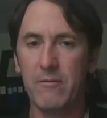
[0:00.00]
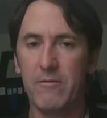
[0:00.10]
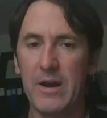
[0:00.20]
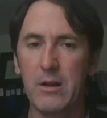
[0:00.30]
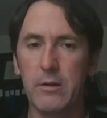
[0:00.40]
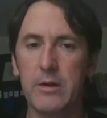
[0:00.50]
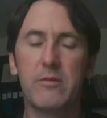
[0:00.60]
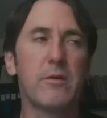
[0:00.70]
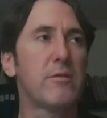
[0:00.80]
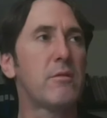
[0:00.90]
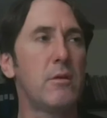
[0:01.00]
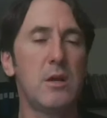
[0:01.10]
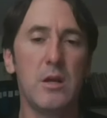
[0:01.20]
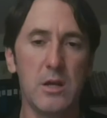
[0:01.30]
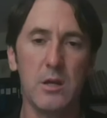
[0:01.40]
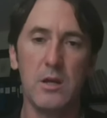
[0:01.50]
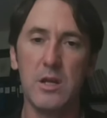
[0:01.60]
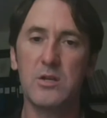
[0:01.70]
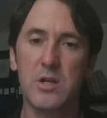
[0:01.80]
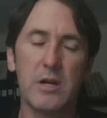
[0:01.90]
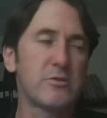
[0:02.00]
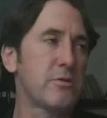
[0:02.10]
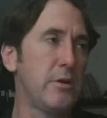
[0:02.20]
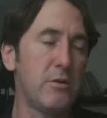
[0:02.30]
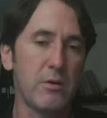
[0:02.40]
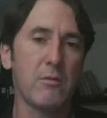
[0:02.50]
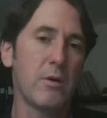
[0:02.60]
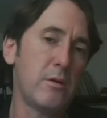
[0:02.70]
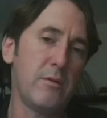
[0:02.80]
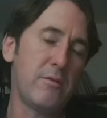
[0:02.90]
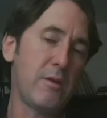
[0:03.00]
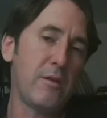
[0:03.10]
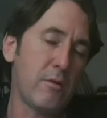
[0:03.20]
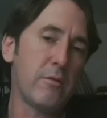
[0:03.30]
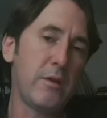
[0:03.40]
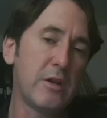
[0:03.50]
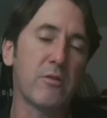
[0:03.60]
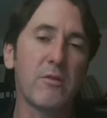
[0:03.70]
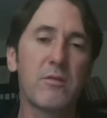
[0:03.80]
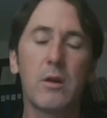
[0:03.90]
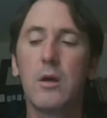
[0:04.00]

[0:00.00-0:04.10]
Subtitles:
vital interest, each country doing what is in its own interest,